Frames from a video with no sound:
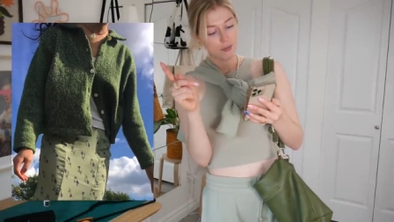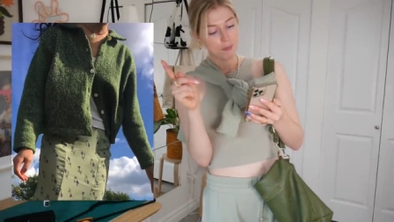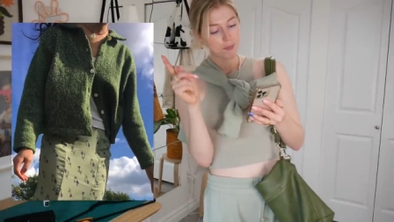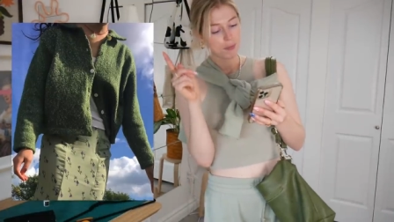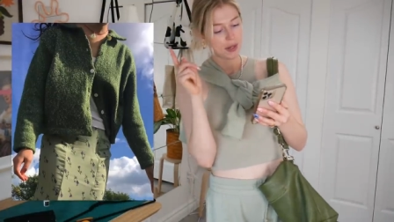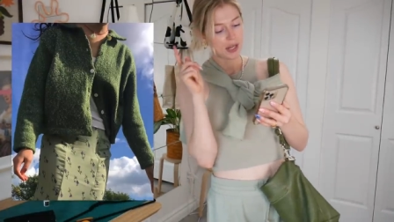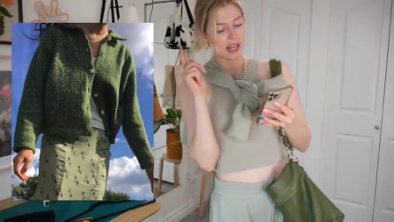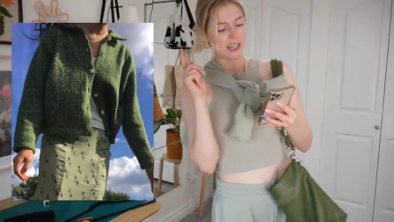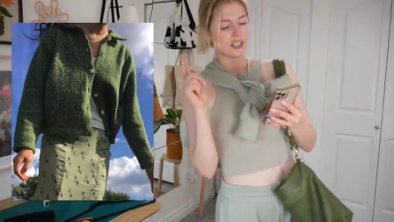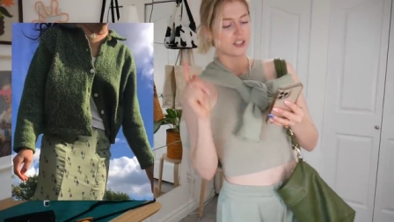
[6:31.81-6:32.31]

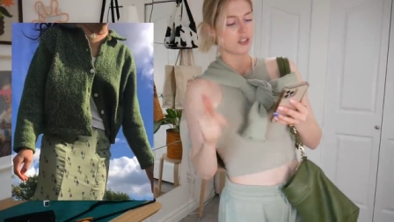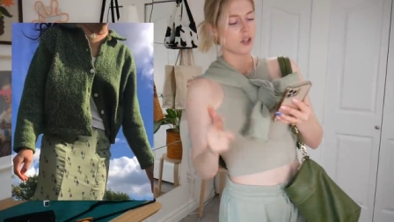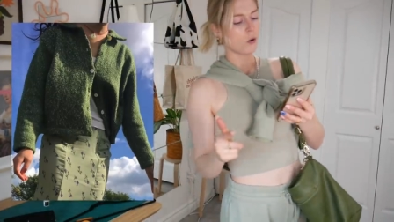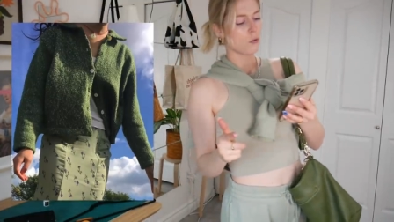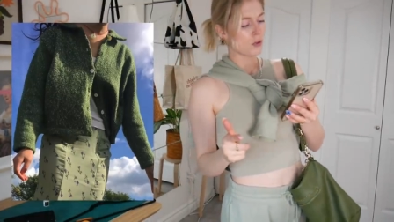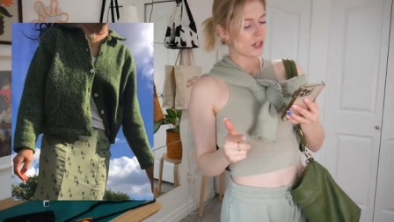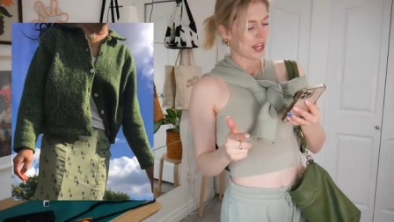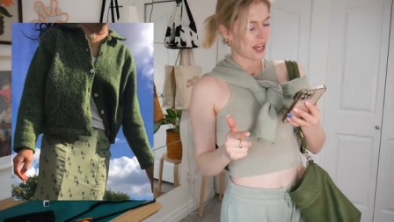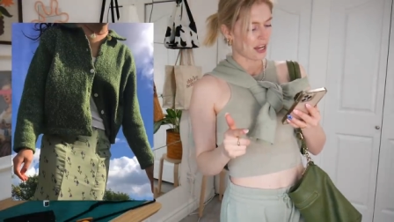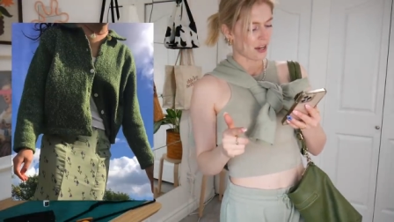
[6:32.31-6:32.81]
but I
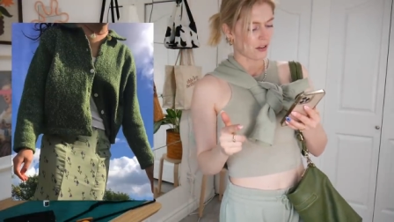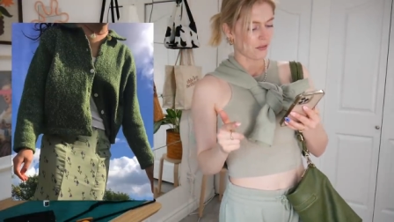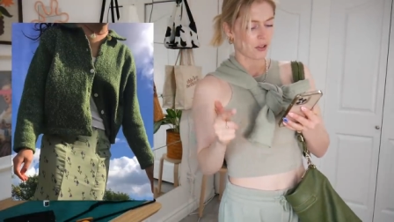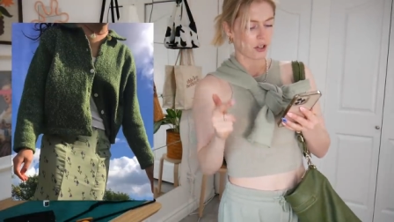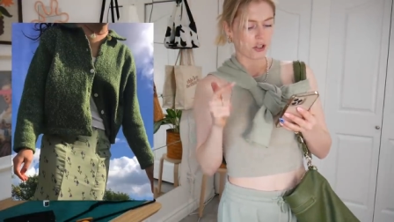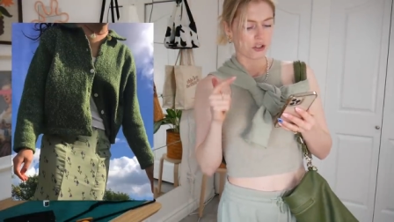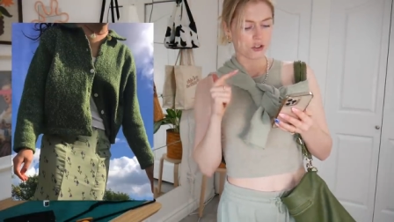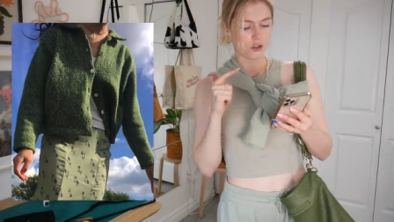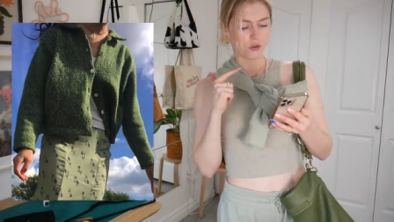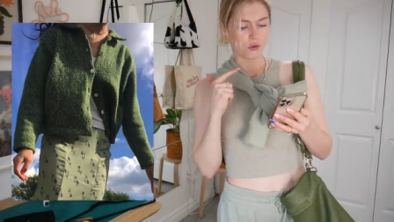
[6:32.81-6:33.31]
don't have
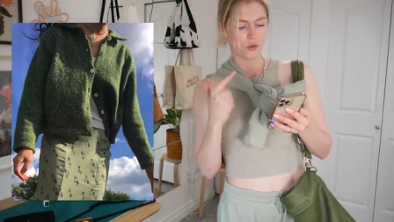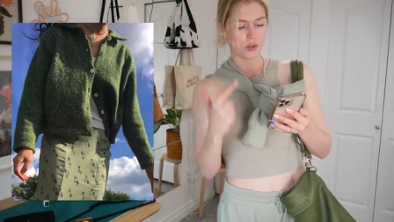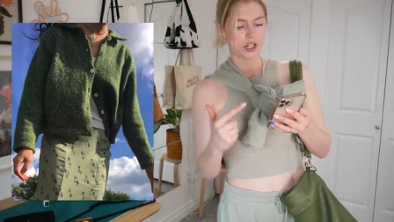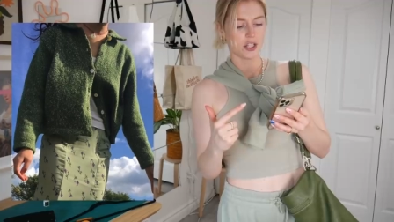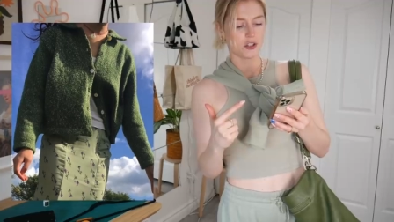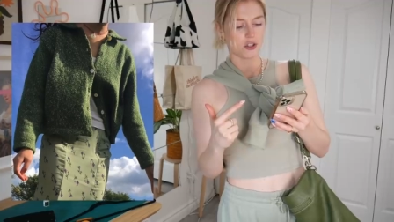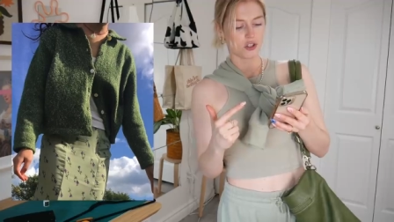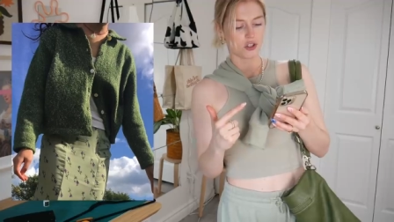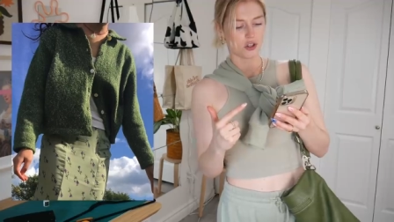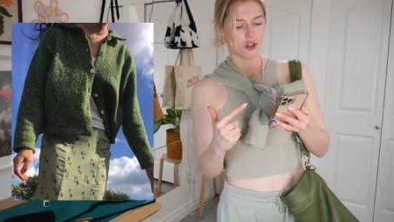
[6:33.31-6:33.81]
a
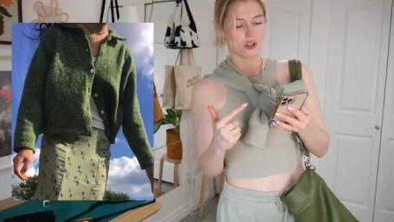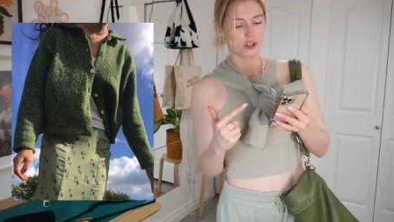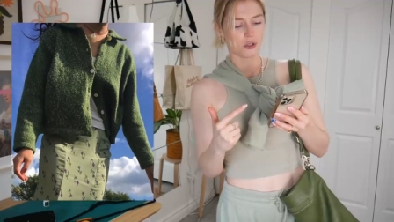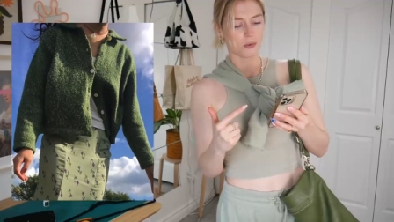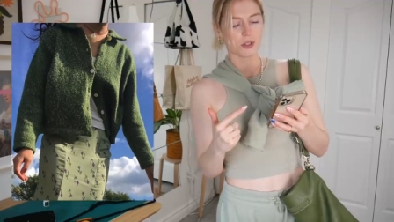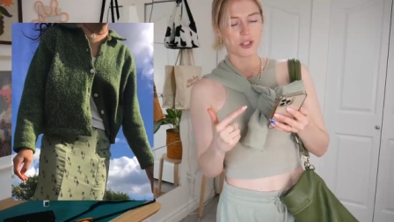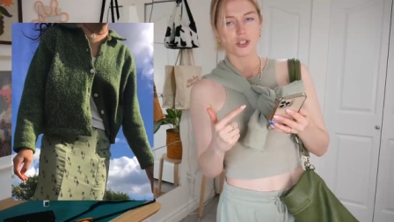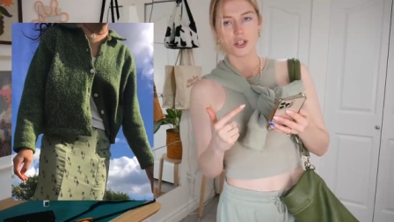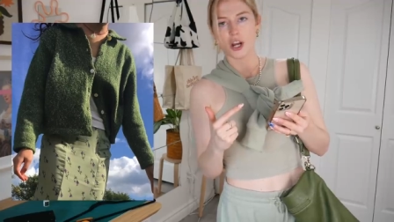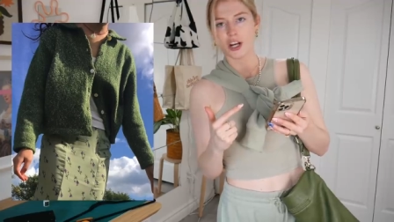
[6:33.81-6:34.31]
green skirt,
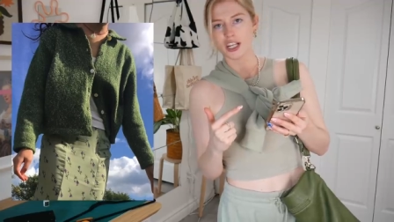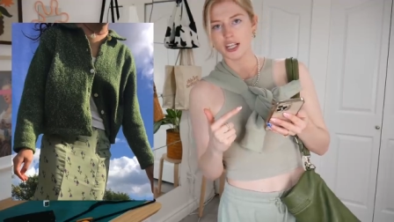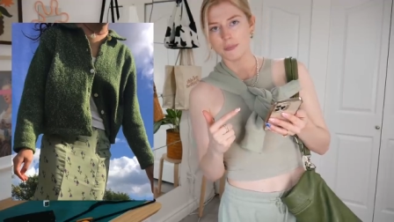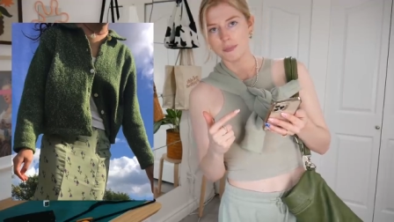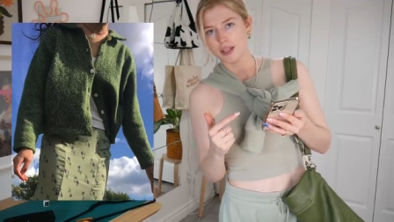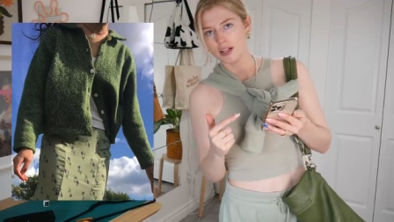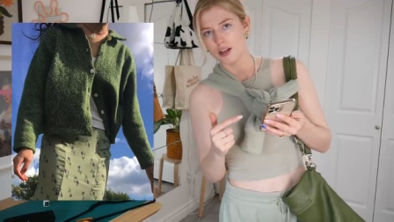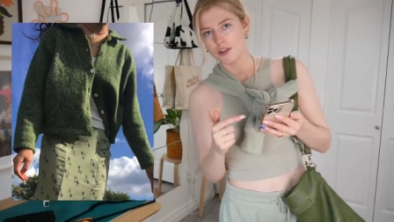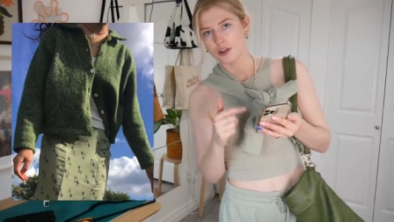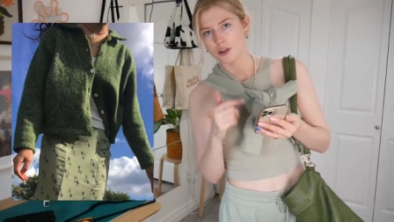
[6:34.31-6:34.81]
so it's not gonna
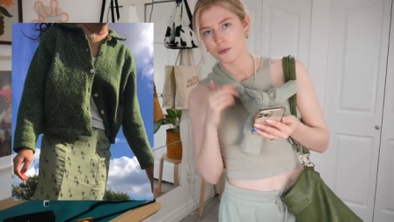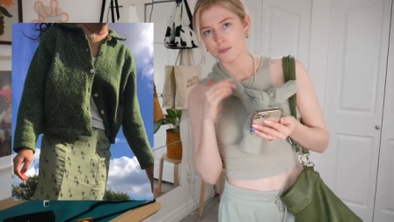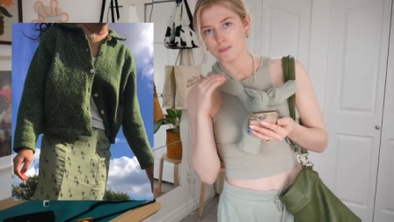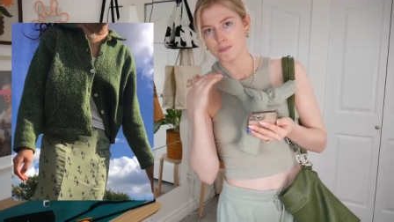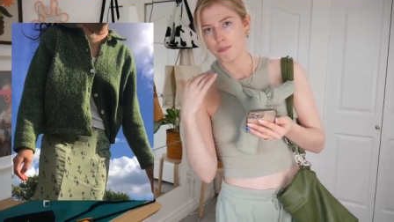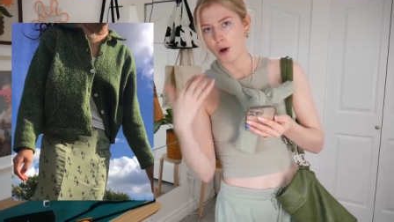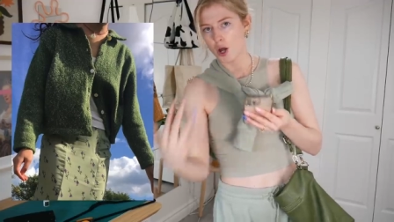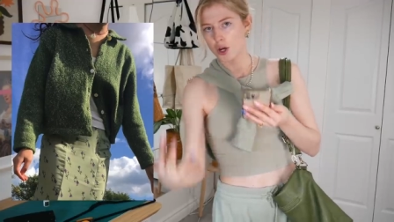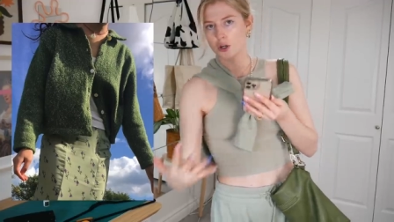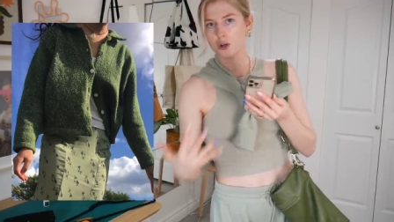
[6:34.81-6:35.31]
be another
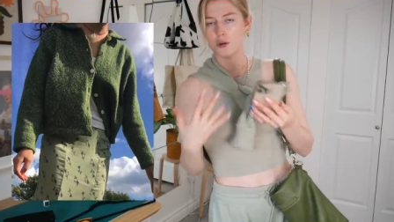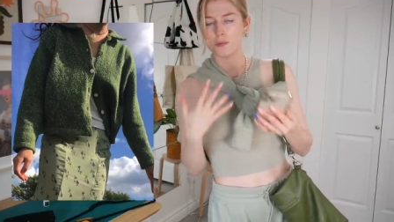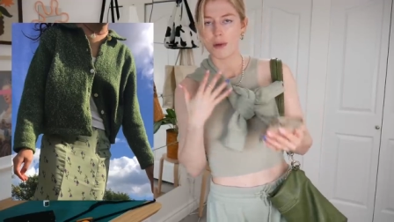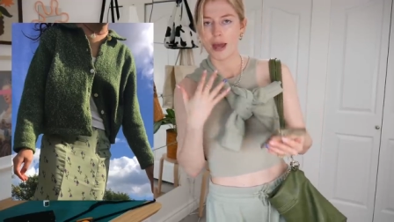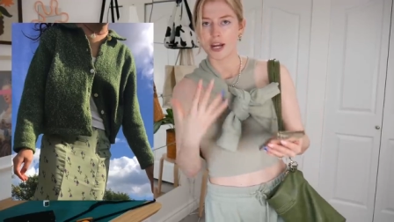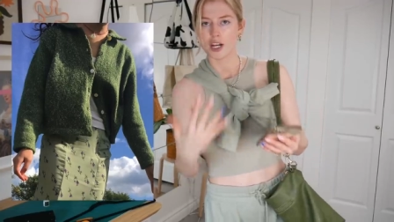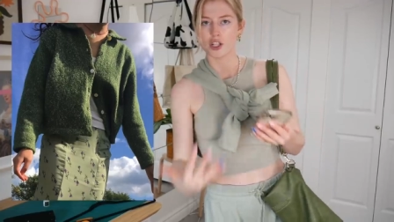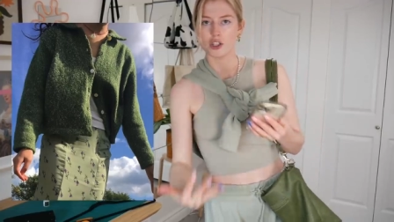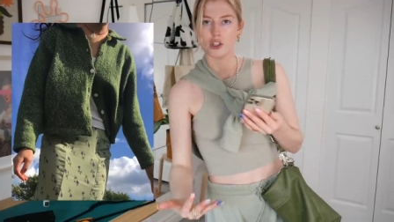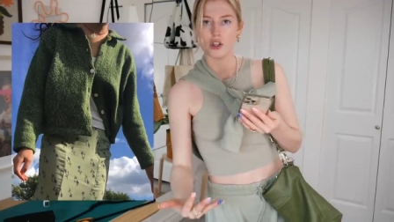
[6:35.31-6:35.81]

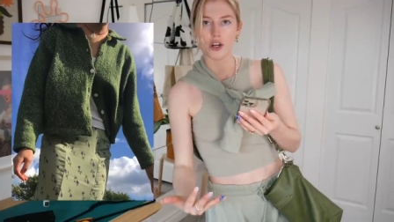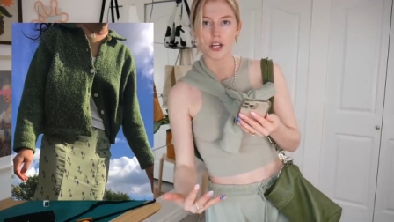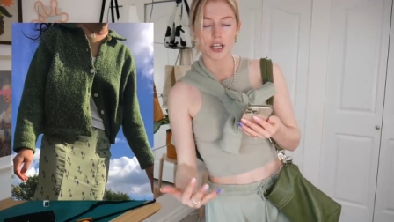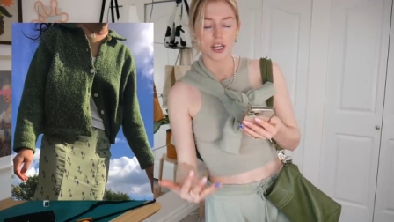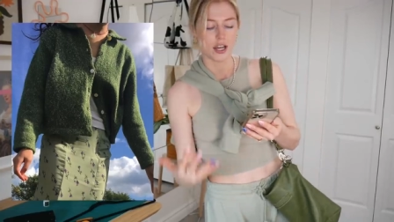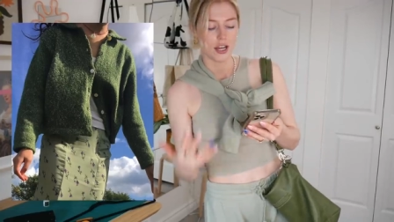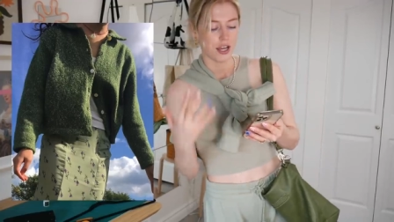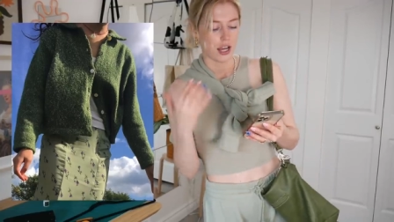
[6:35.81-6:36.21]
monochromatic look.